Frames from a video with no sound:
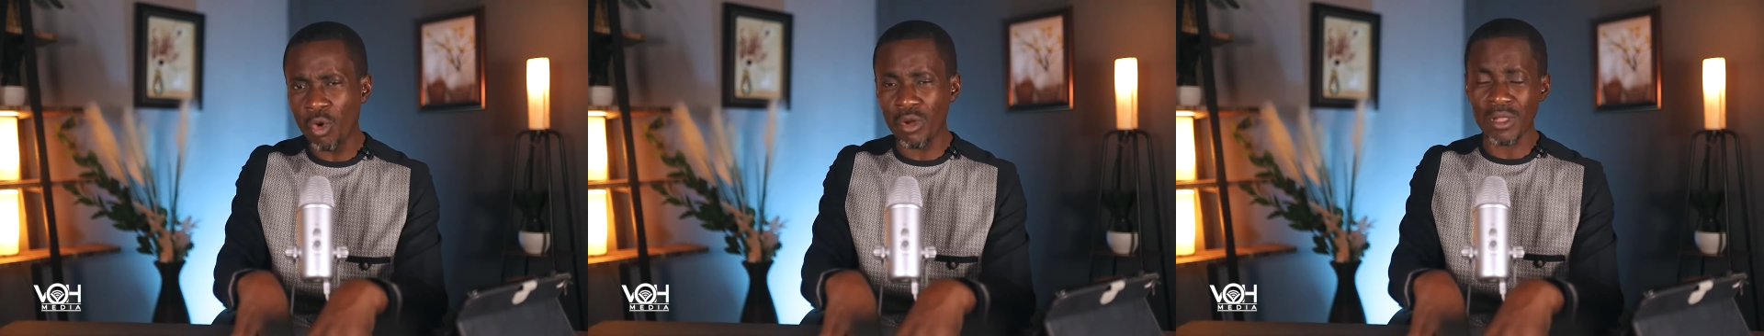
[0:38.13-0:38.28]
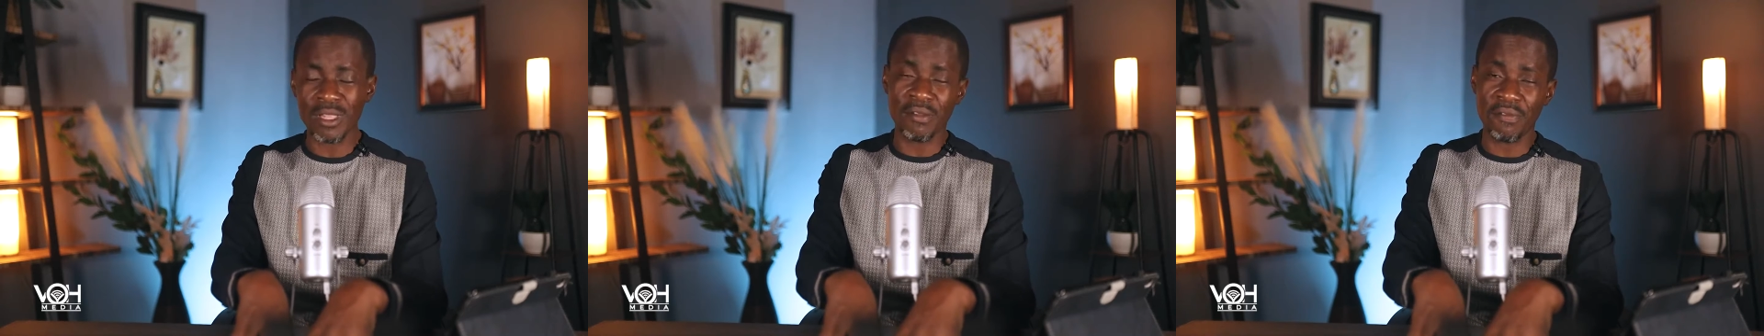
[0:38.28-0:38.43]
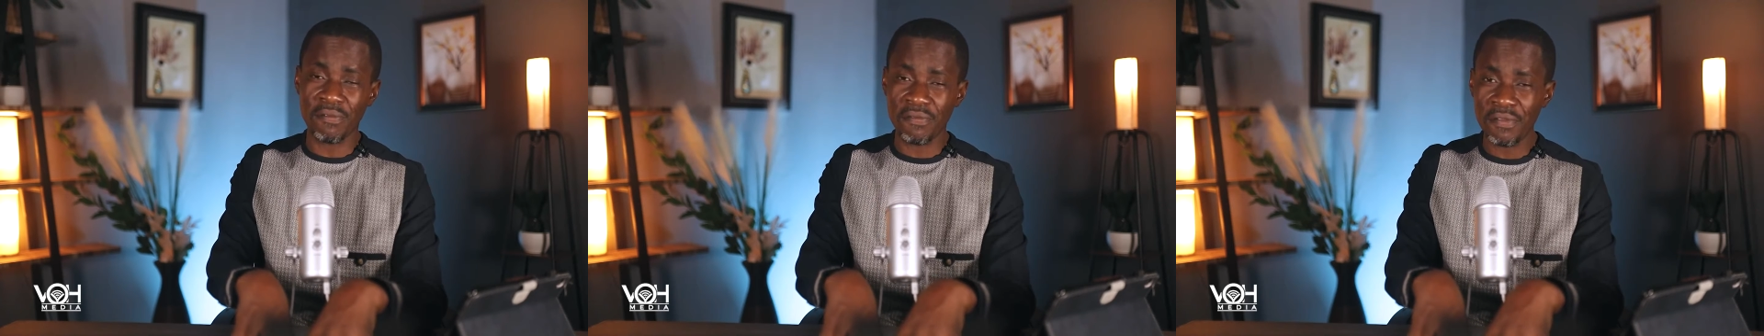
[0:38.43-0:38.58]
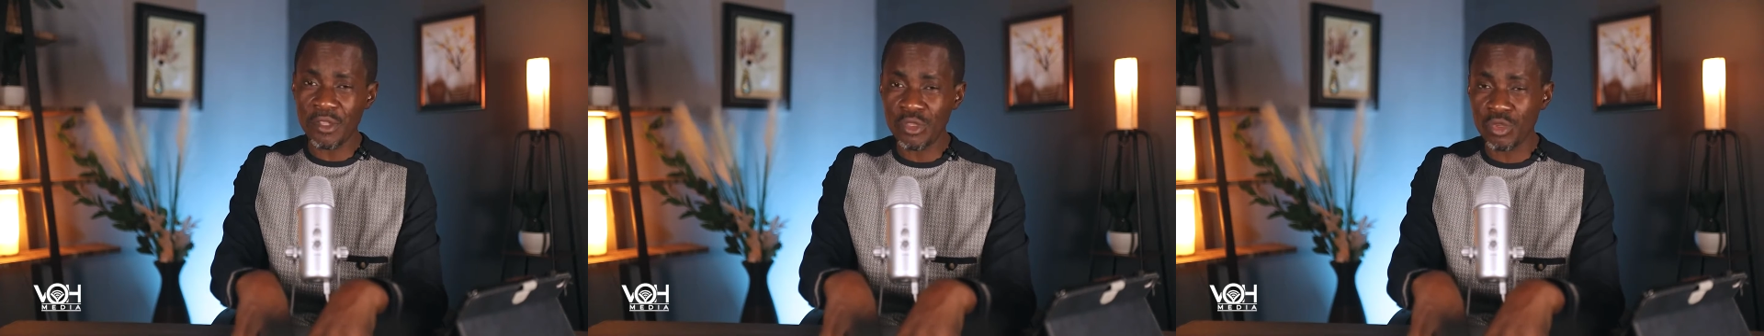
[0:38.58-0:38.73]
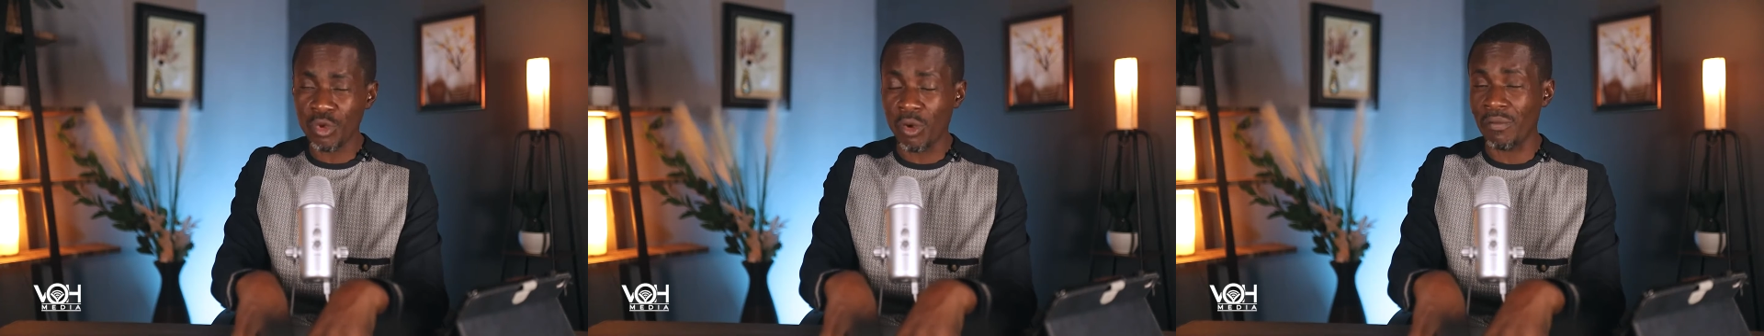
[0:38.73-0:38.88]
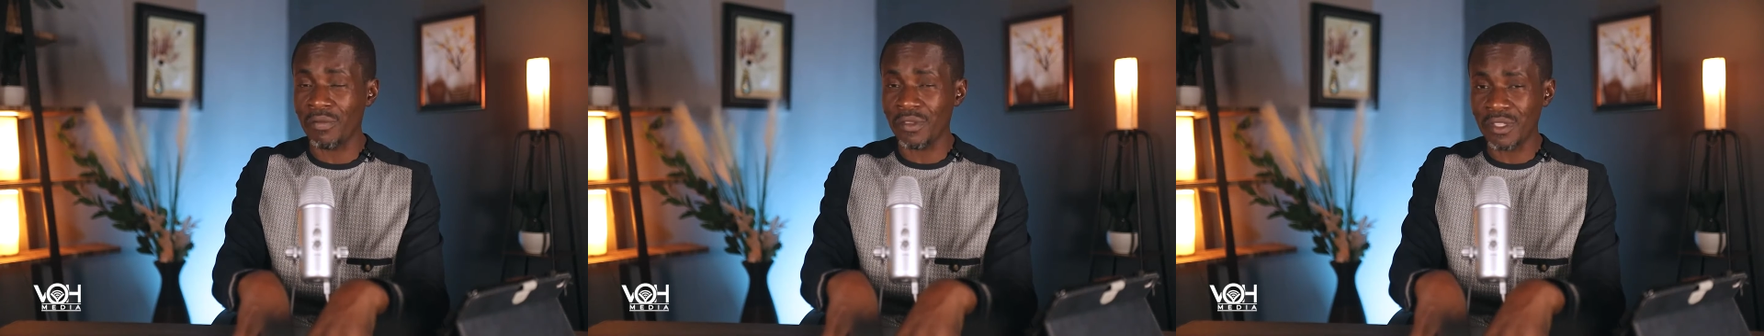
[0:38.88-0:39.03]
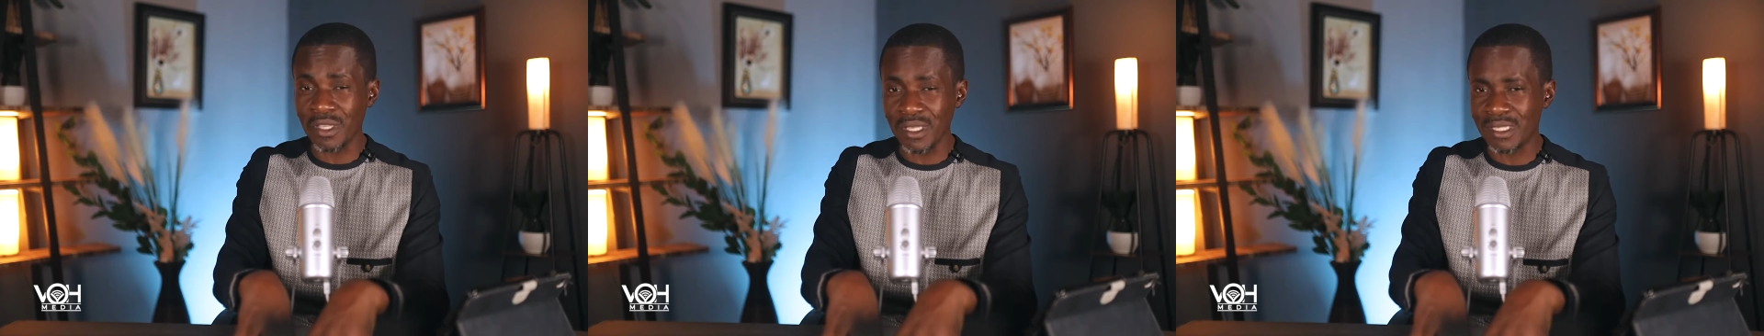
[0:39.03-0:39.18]
on the feet
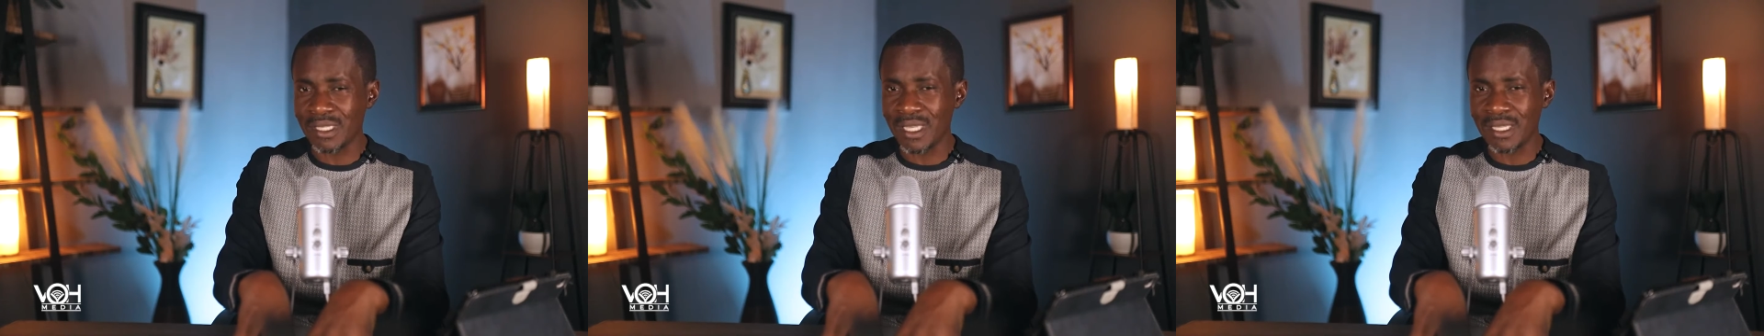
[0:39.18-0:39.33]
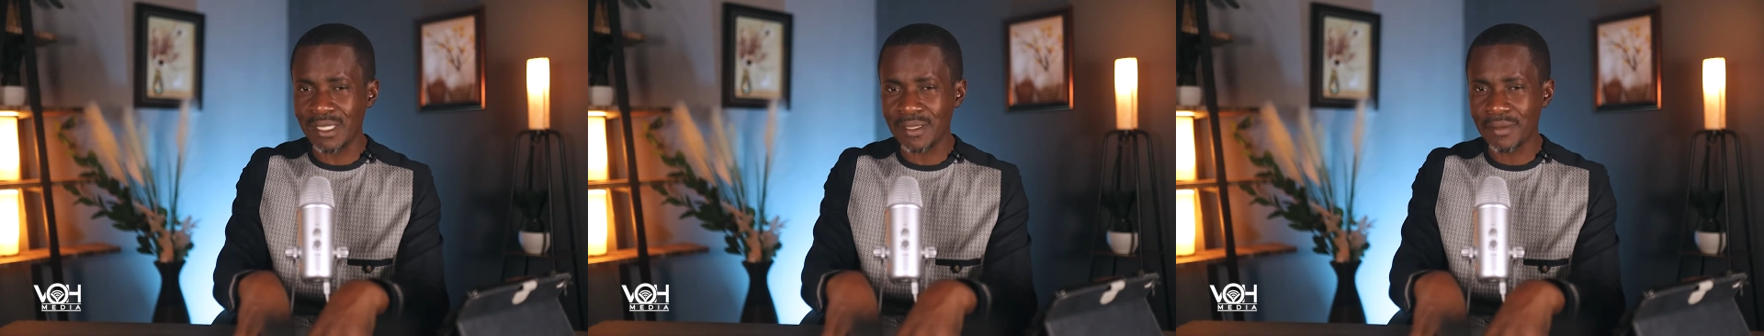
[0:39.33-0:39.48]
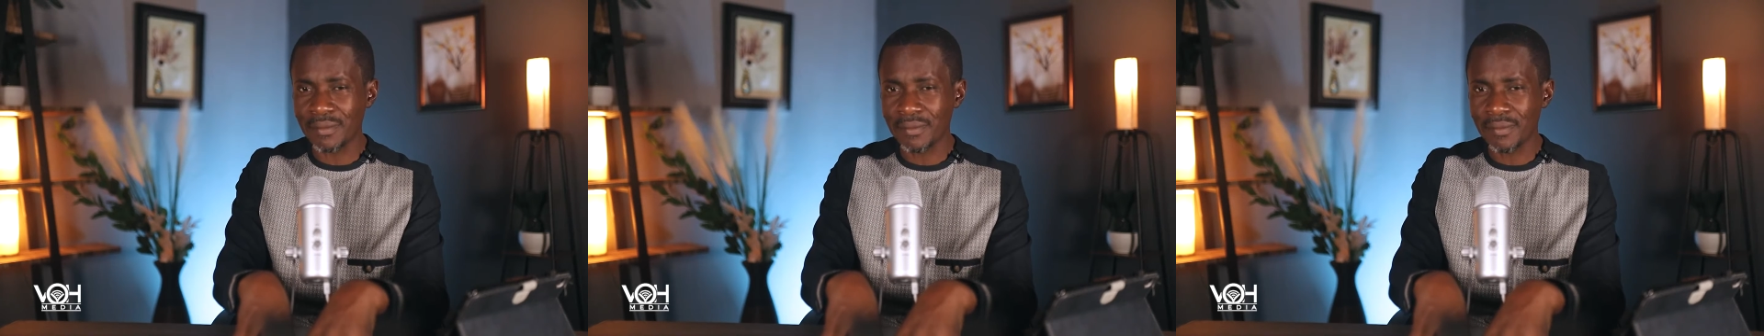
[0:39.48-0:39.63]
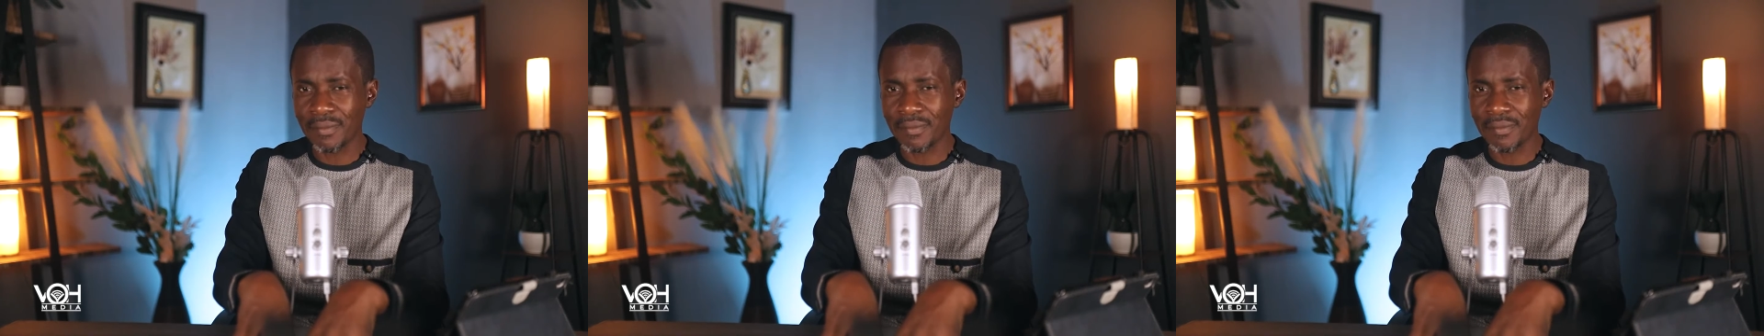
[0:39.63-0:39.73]
of Jesus.